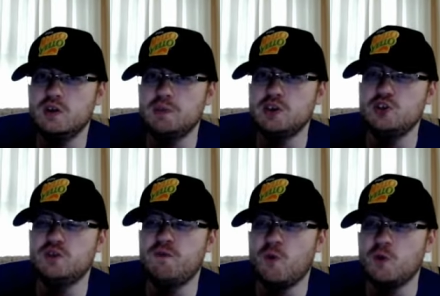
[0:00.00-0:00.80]
but you just
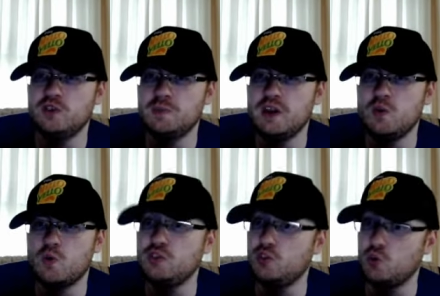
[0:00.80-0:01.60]
forced him
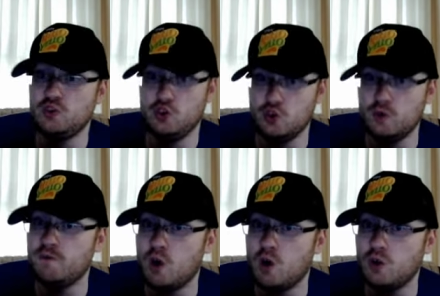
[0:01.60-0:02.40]
anyway, so it's your
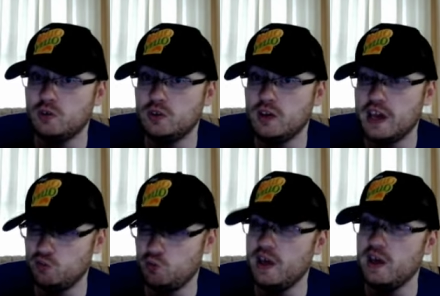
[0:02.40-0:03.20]
fault as
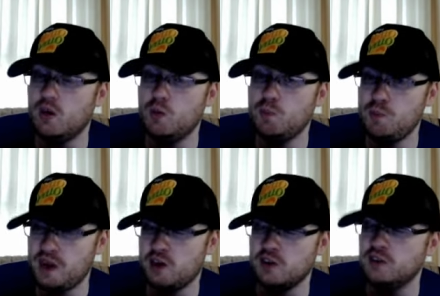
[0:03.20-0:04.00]
well,
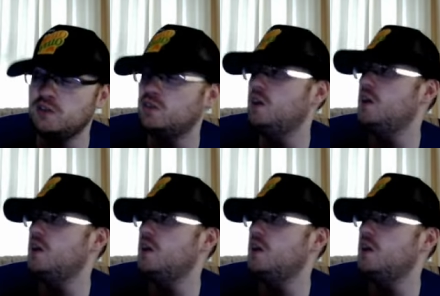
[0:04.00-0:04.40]
parents.